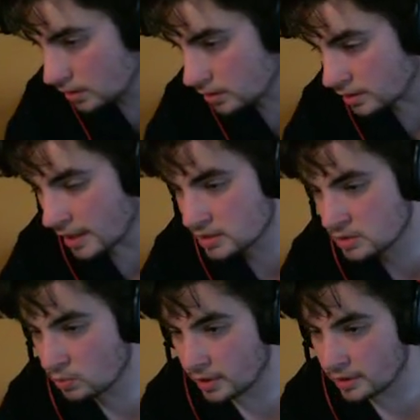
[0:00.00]
the
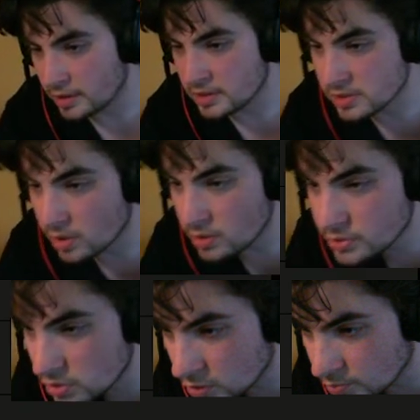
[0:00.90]
next one is
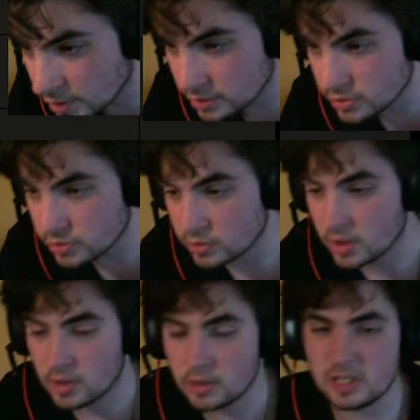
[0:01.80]
also a big dude.
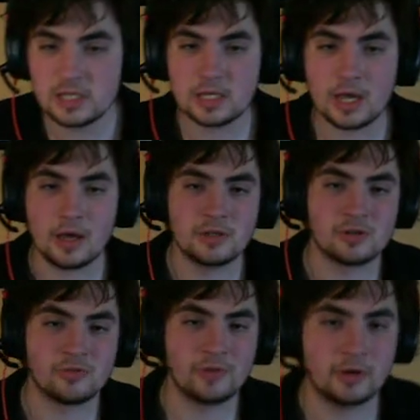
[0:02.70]
These
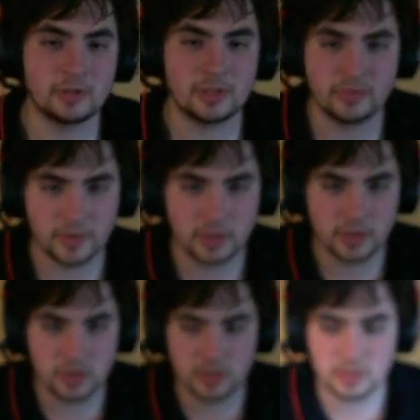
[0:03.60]
guys are found in the
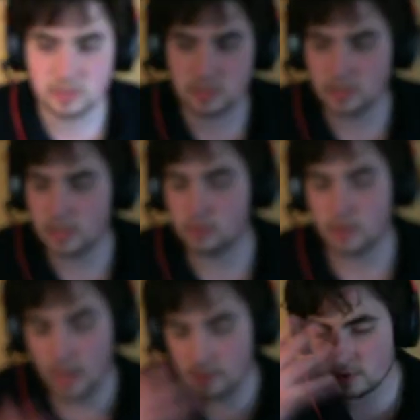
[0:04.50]
villages. They don't
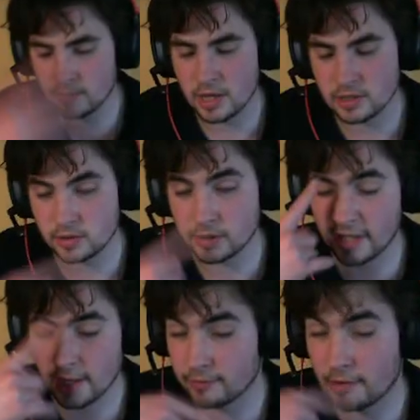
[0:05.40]
have the mask on.
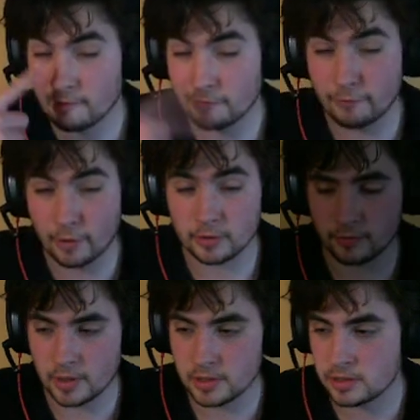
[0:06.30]
They have kind of fucked
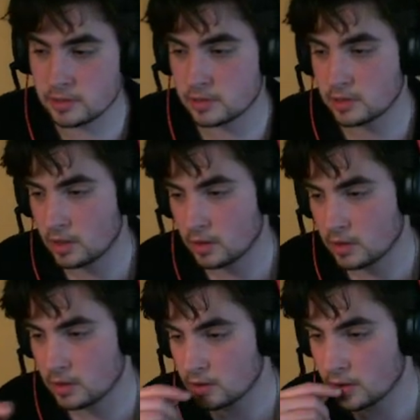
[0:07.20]
faces.
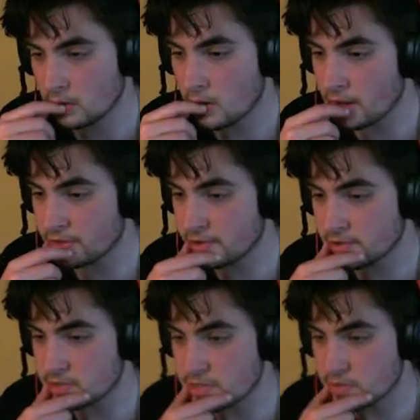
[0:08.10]
I
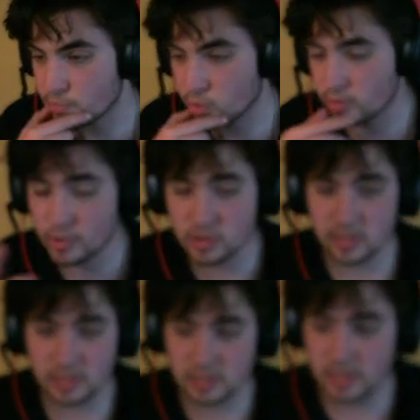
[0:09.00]
think these are pretty much
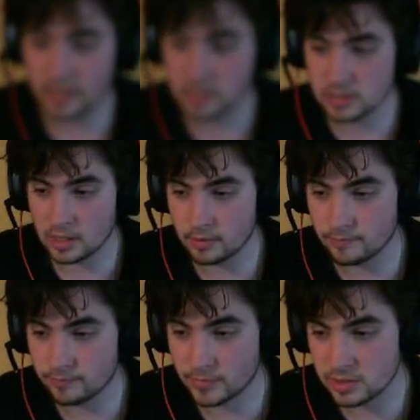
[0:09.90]
the exact
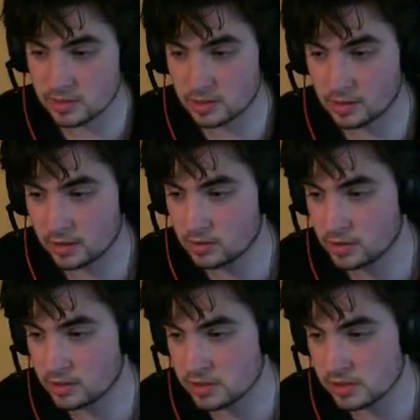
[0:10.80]
same because like
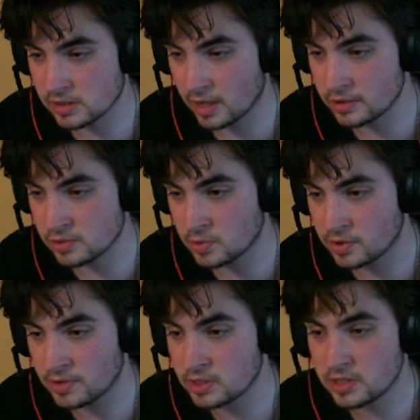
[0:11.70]
look at the design as
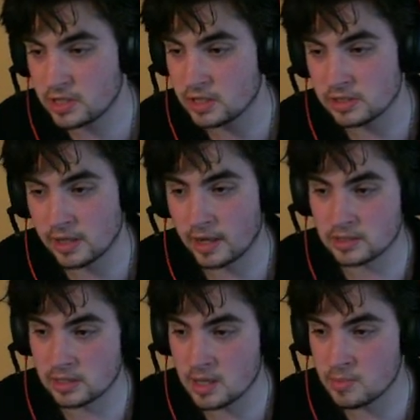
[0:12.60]
well. They're the
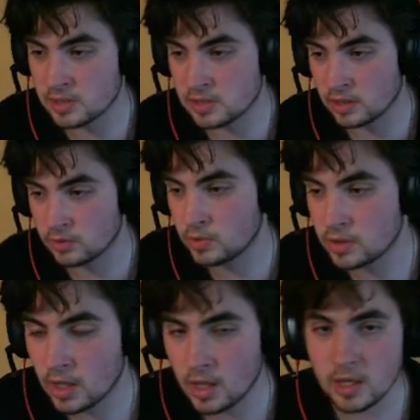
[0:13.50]
exact same as the other
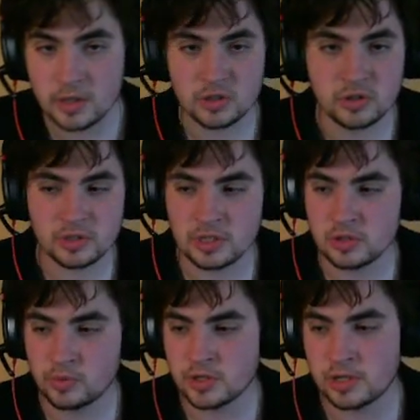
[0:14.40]
one. It's just
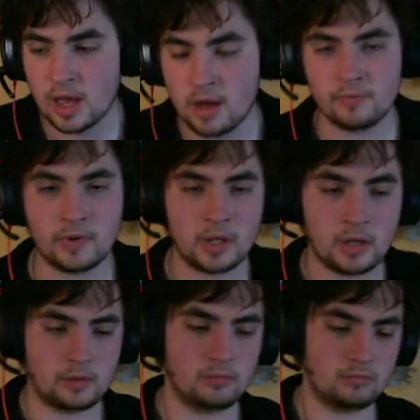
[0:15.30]
these ones have
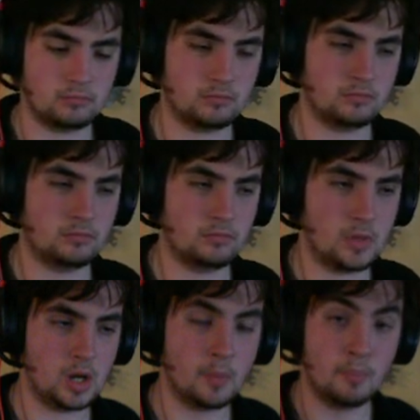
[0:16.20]
a
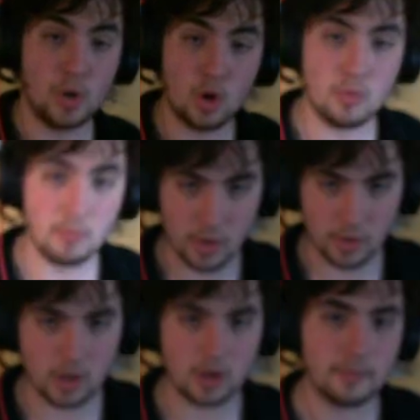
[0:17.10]
boat
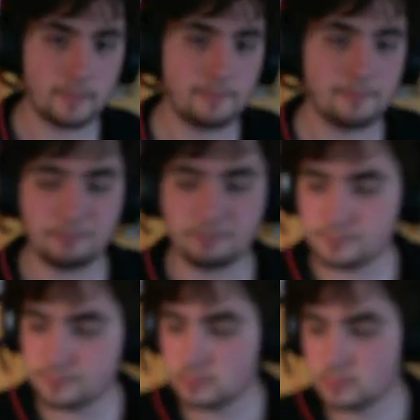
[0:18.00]
motor
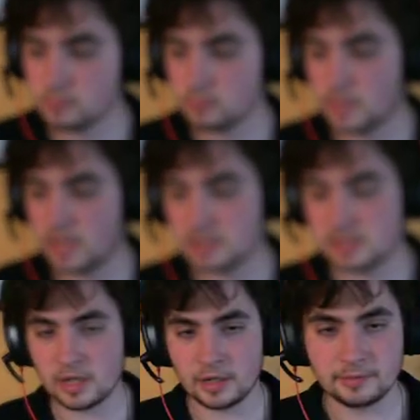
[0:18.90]

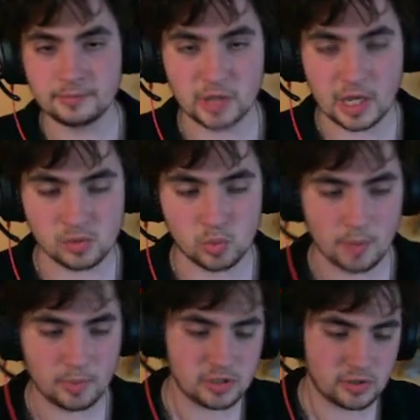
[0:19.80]
instead as a
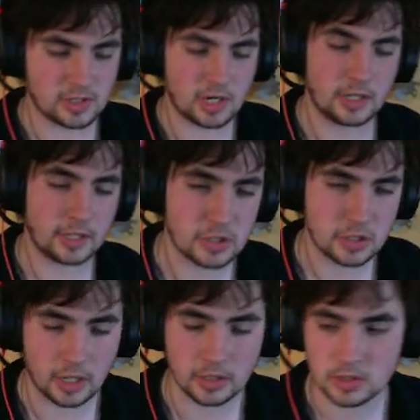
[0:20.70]
weapon, so it's kind of like a
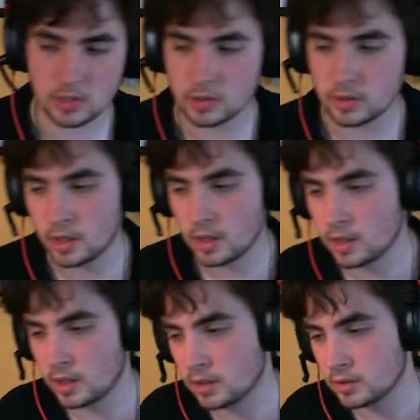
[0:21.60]
chainsaw.
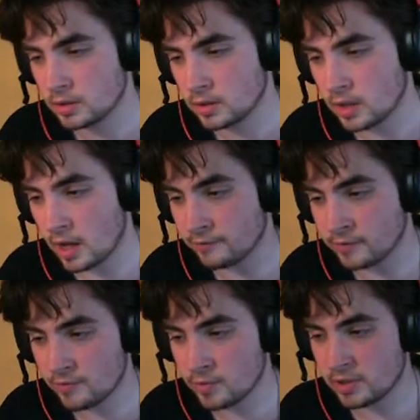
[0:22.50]
I've
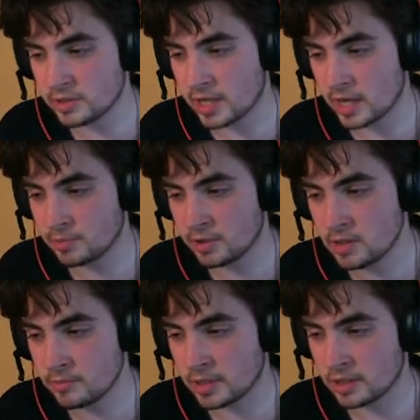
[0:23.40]
never been attacked by
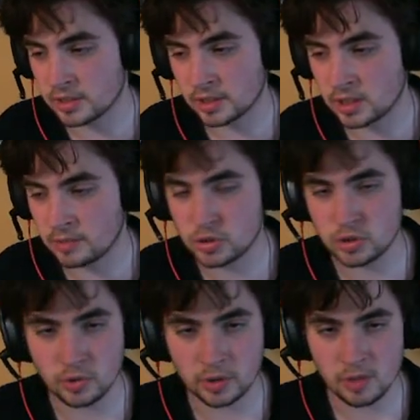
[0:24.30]
them because I keep
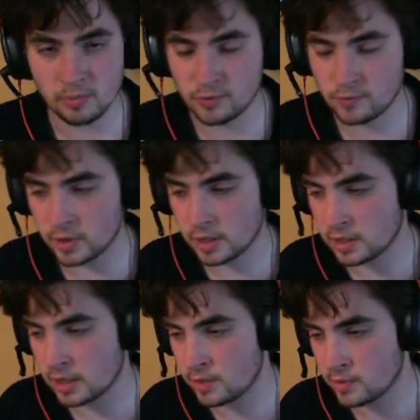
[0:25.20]
shooting them before they
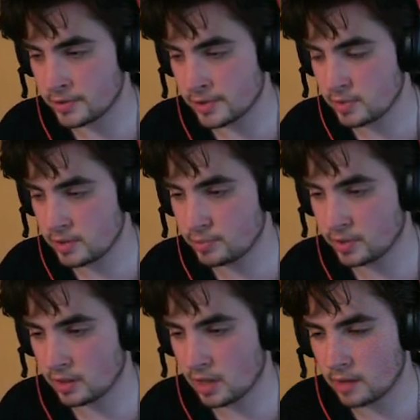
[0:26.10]
get anywhere near me,
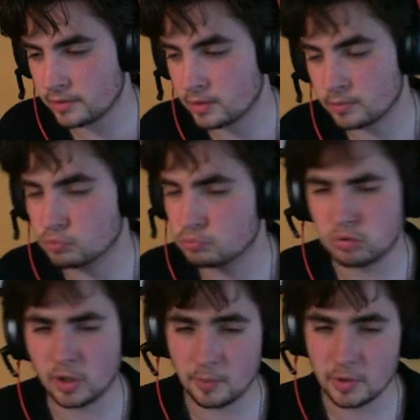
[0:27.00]
but they're
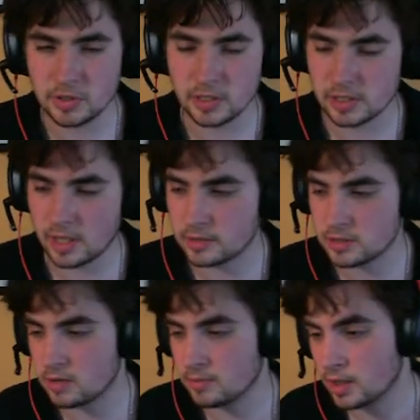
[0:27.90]
pretty much the exact
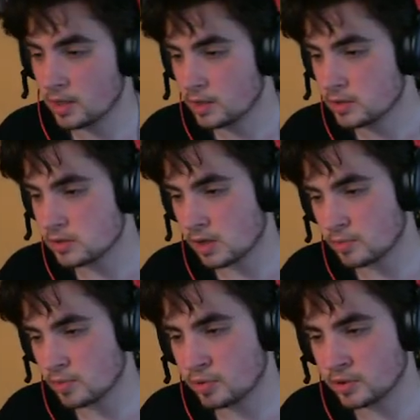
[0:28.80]
same. So I'm
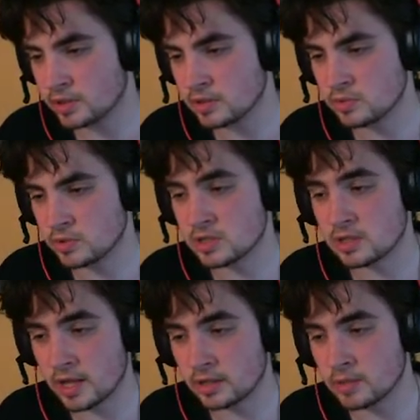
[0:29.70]
going to put this one
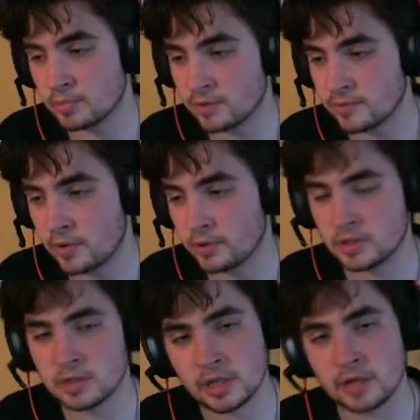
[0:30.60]
slightly above that one
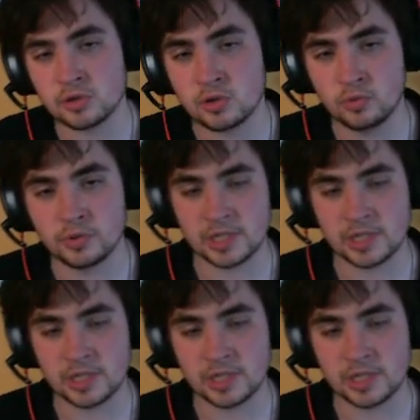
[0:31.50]
because it has a cool